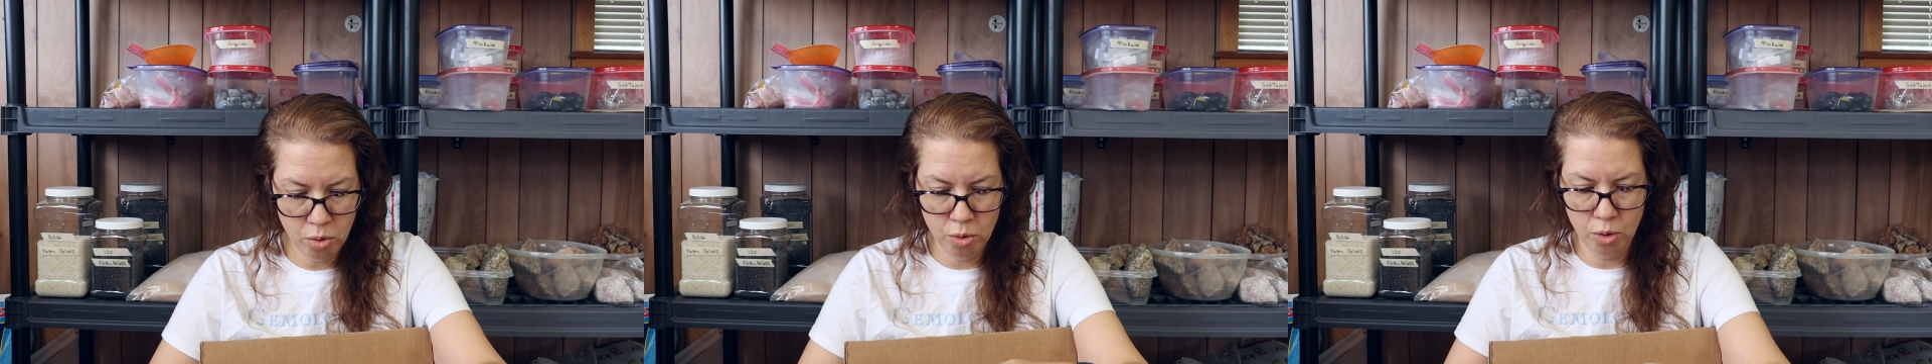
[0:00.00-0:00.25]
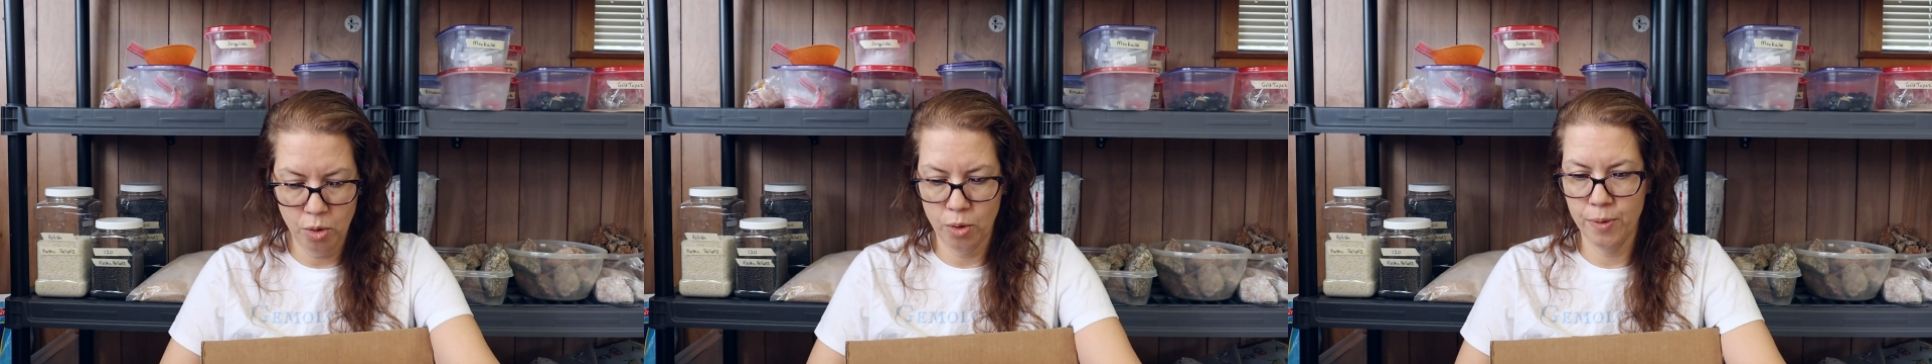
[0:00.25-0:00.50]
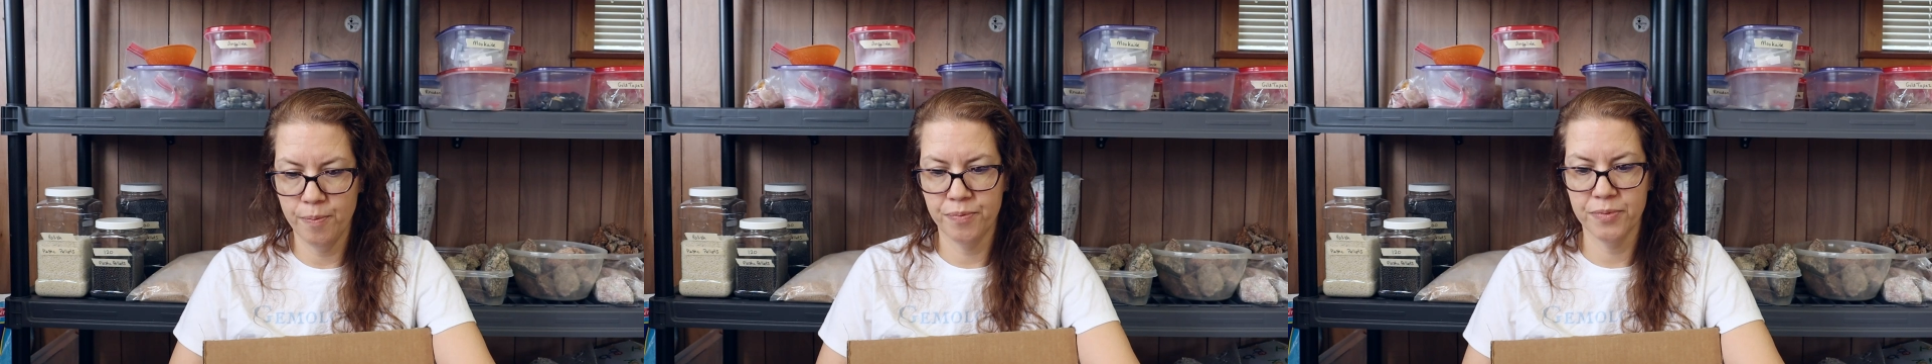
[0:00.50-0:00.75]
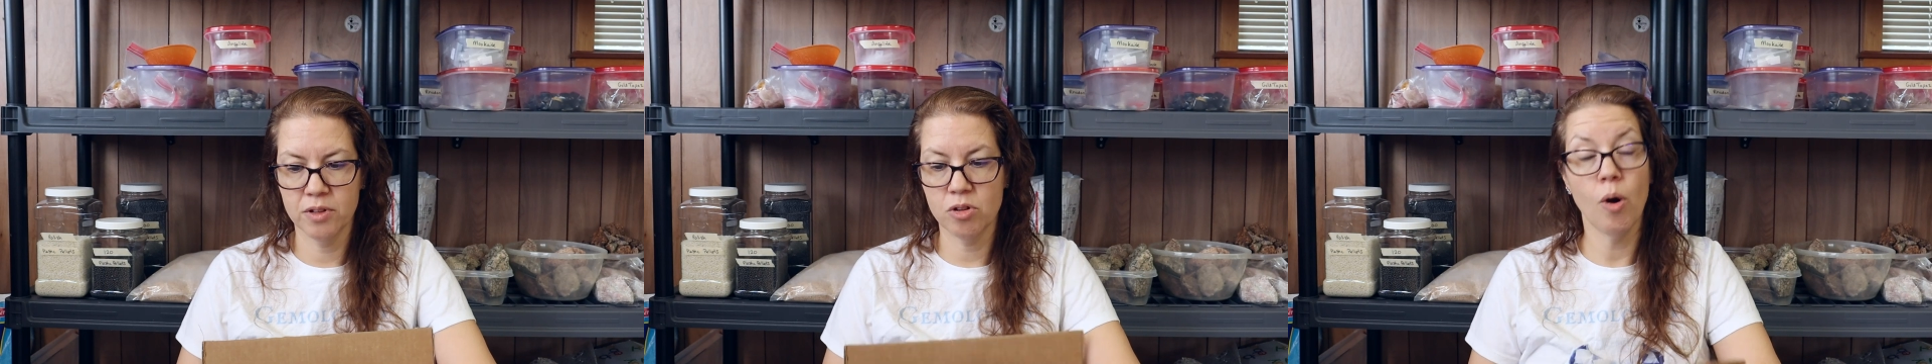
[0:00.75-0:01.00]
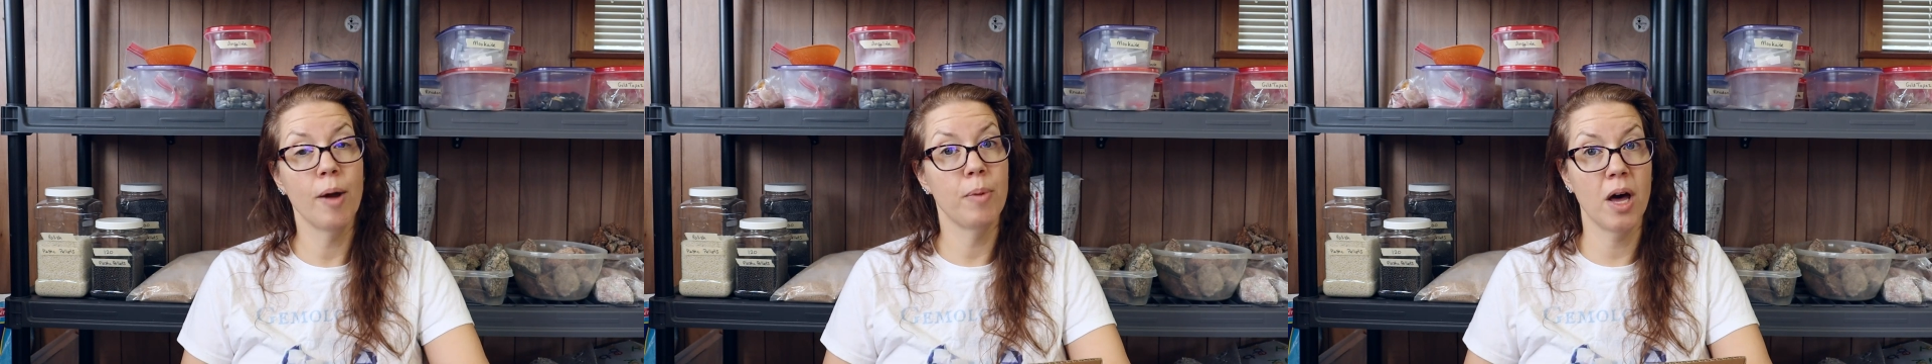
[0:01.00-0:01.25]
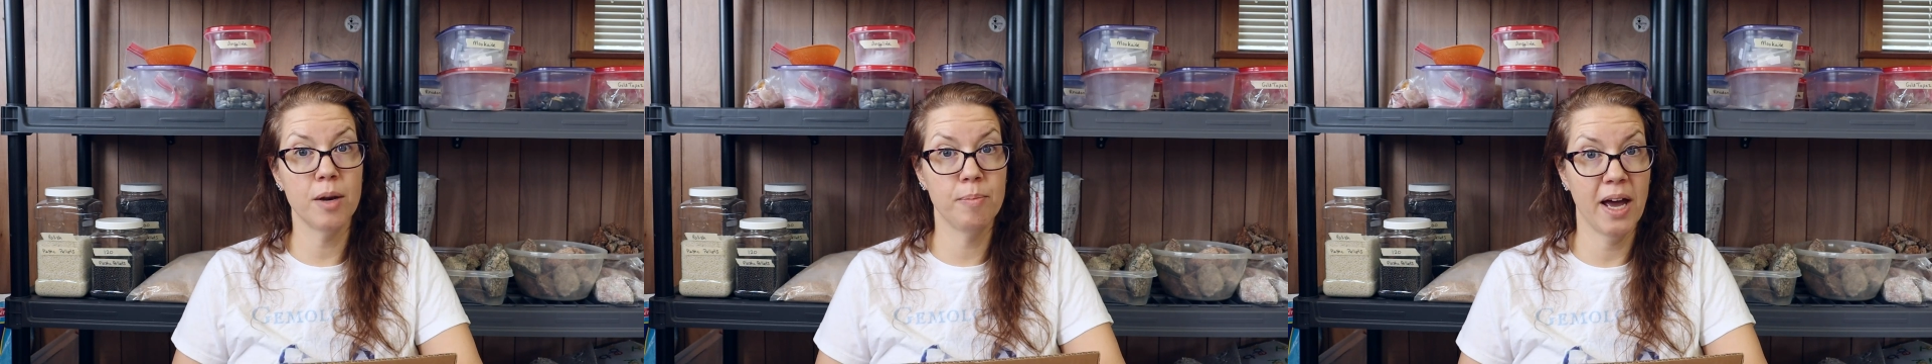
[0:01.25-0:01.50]
Ooh, so I
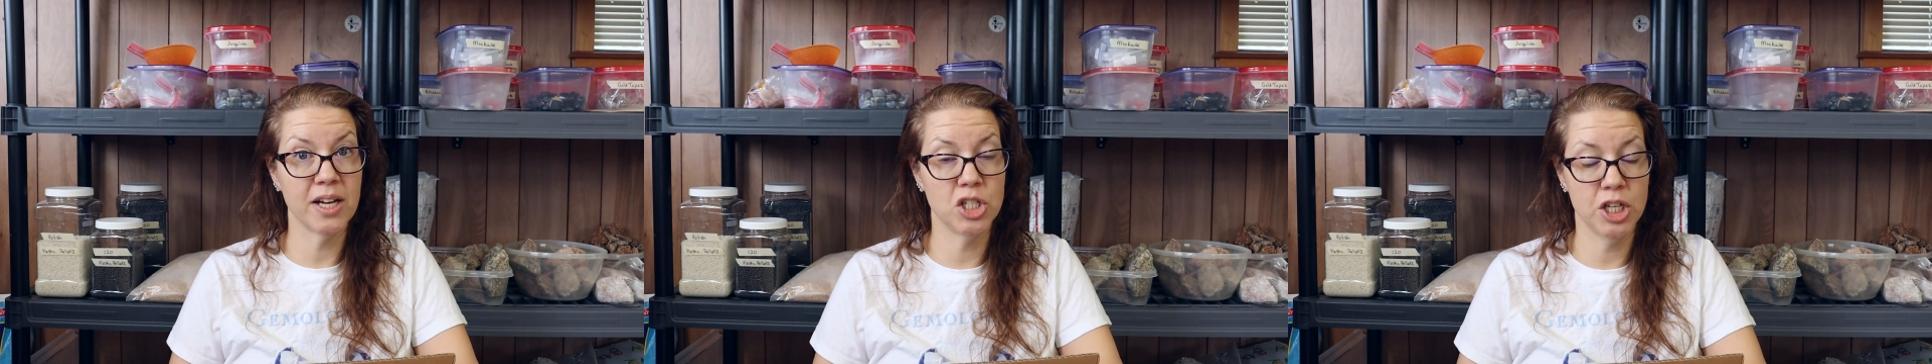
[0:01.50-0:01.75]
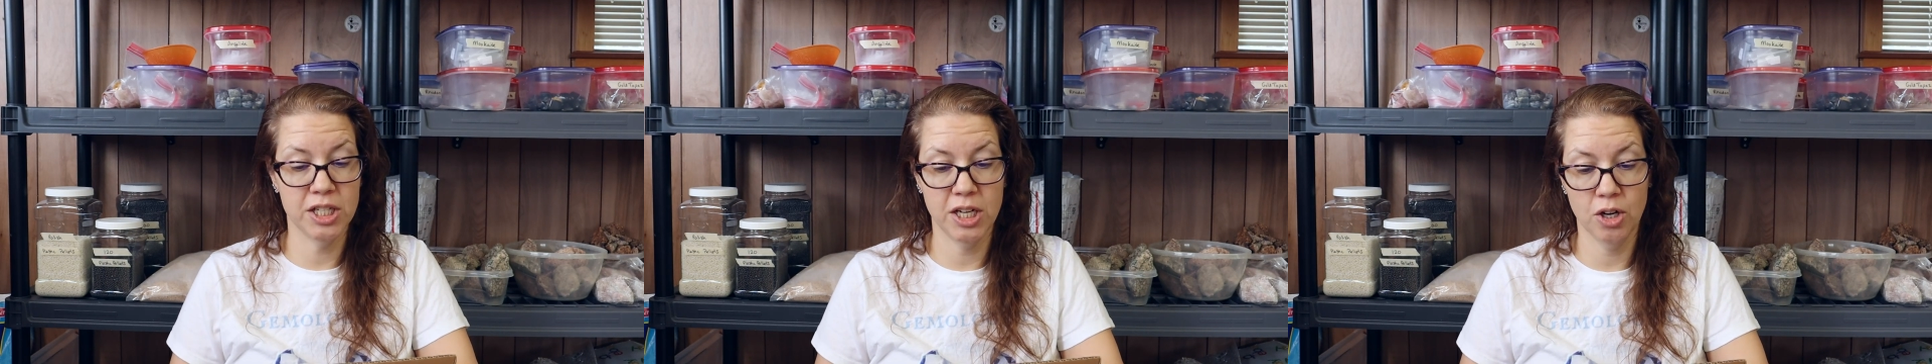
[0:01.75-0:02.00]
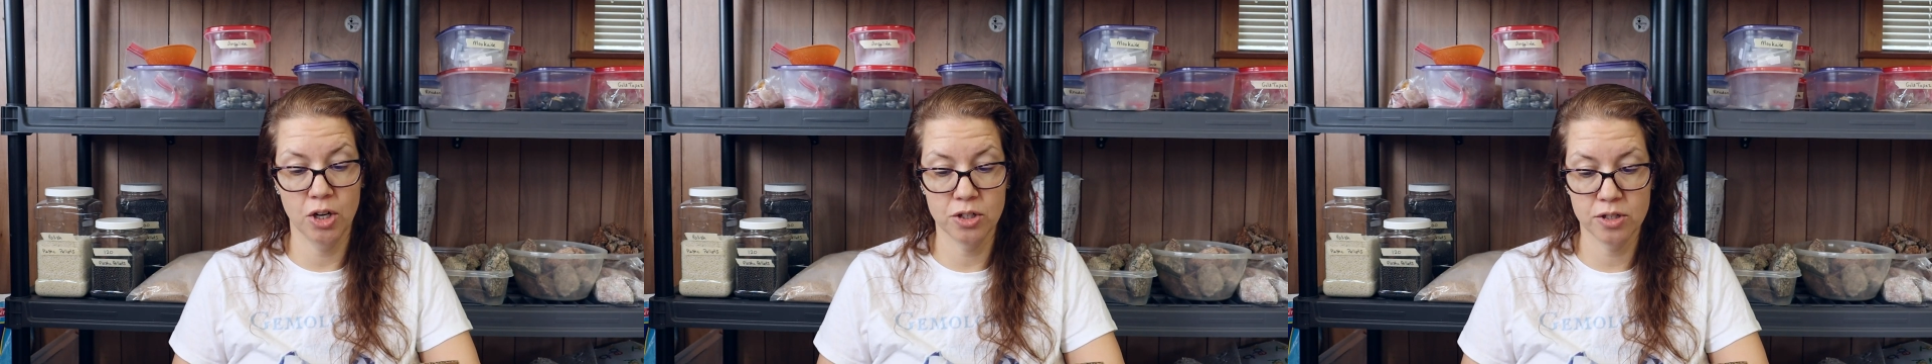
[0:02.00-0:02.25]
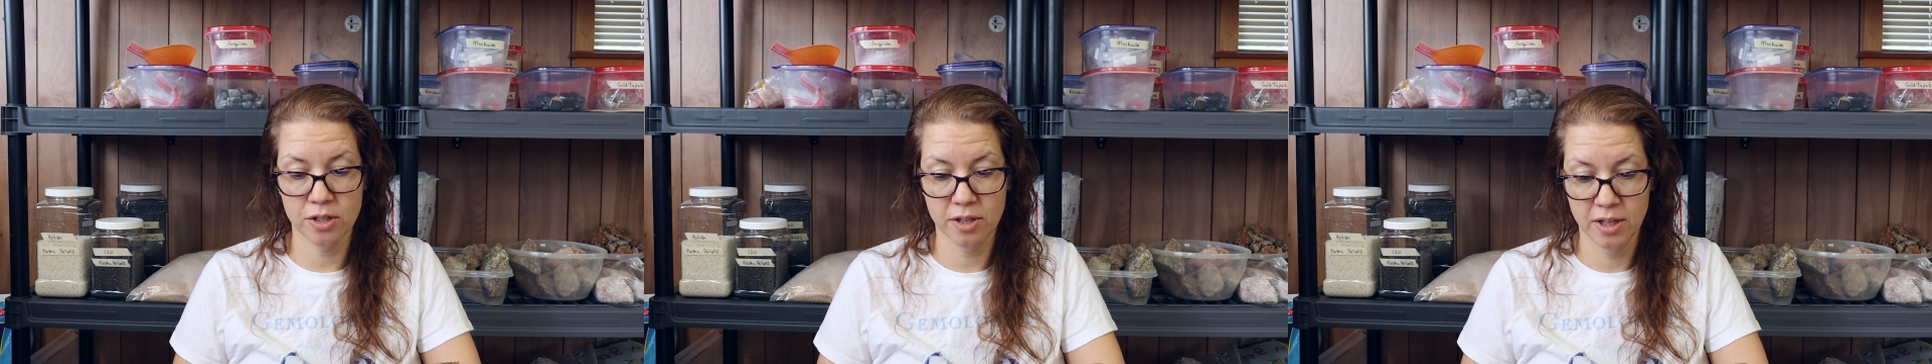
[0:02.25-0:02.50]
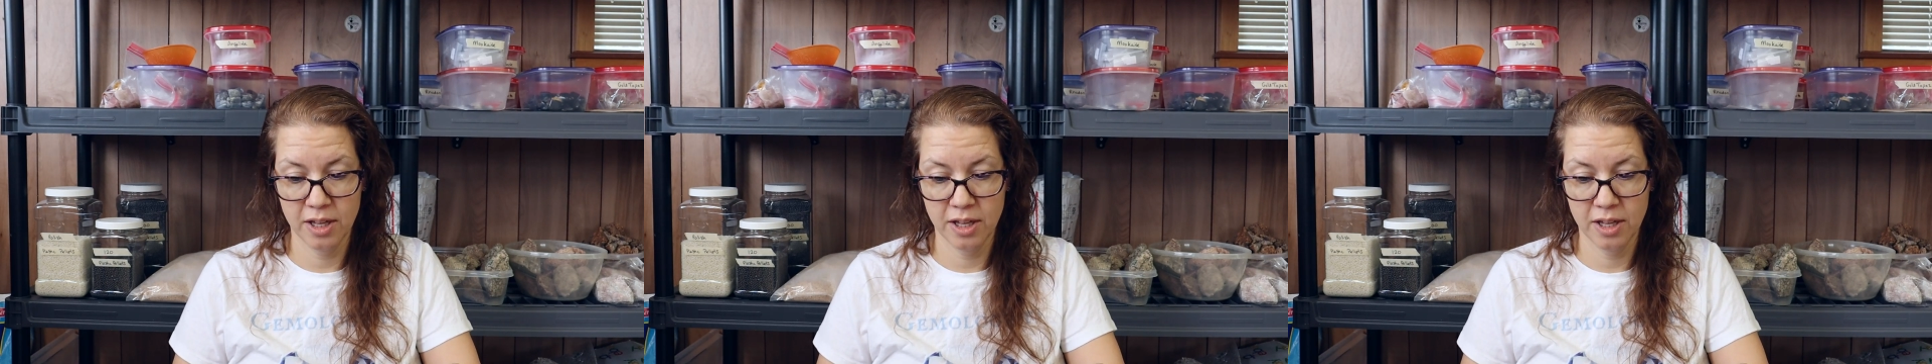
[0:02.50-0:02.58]
bought Apache Tears